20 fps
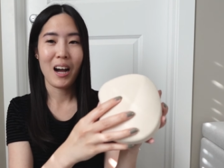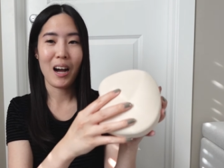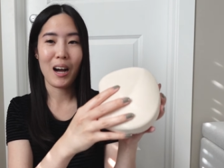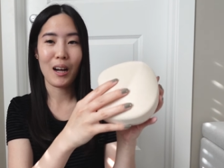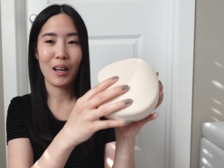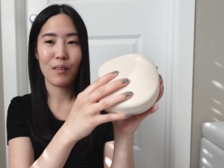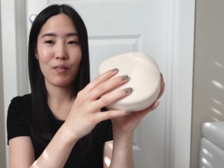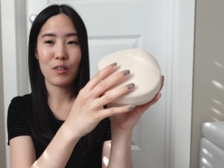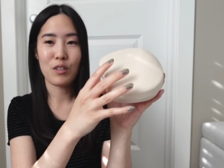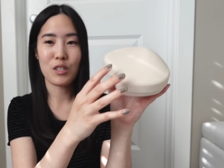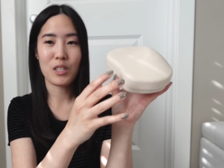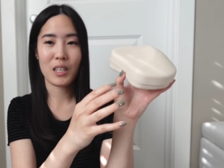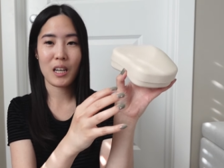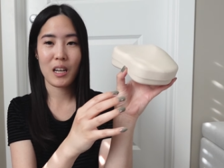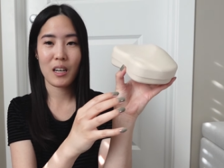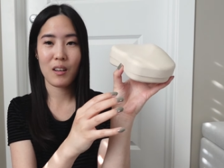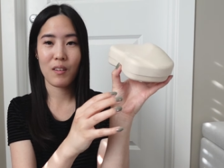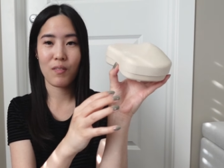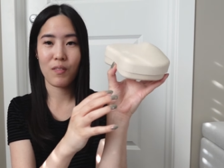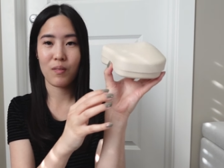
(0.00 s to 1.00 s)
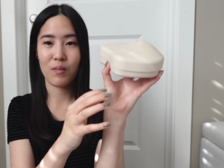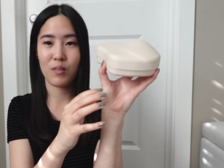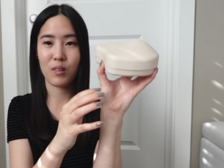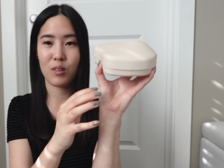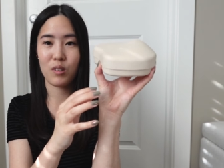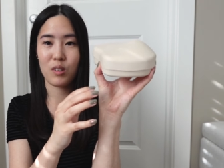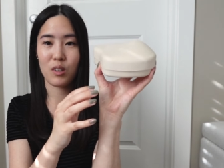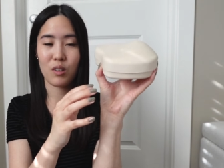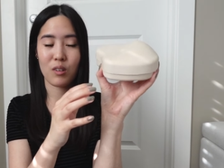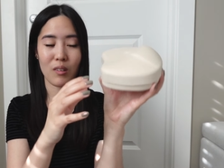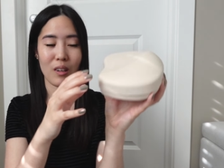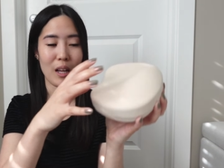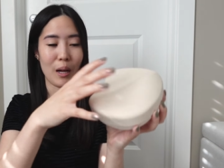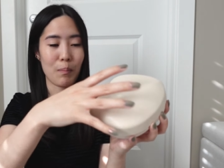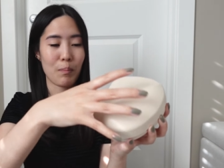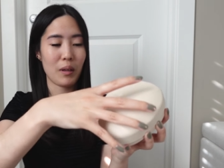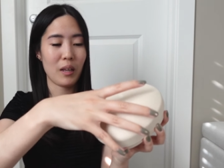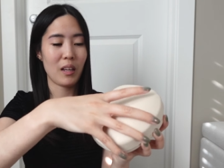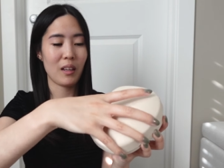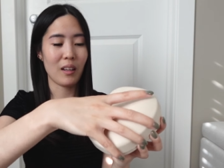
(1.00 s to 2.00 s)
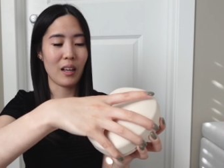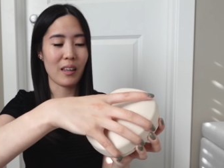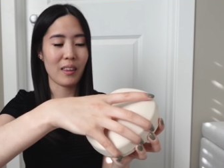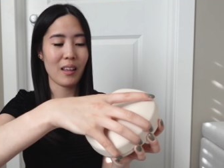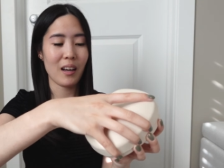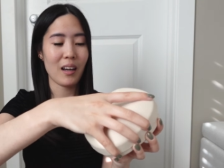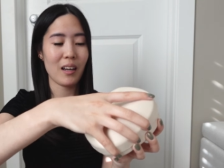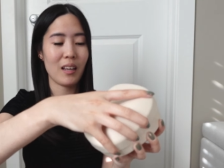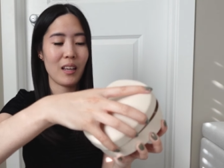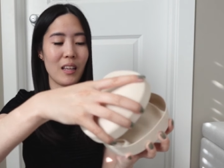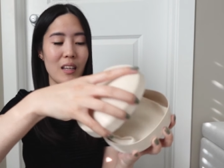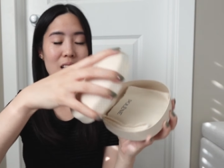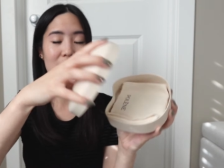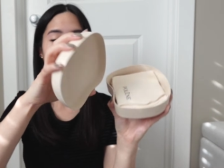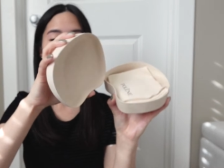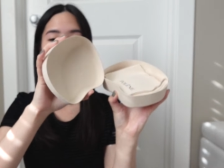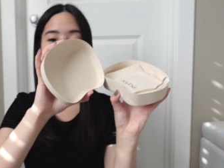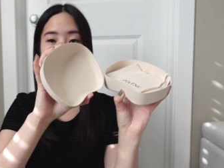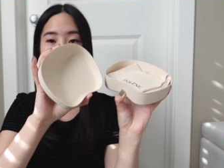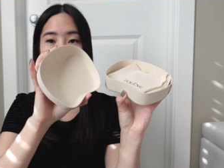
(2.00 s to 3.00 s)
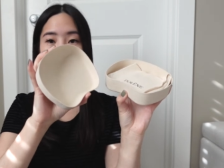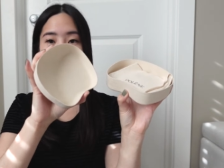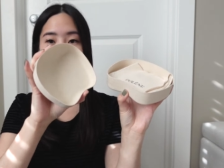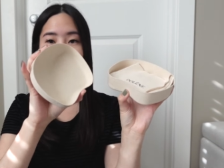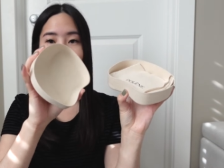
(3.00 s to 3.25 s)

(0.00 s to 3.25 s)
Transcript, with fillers: Uh, if you just kind of clamp in like that, it easily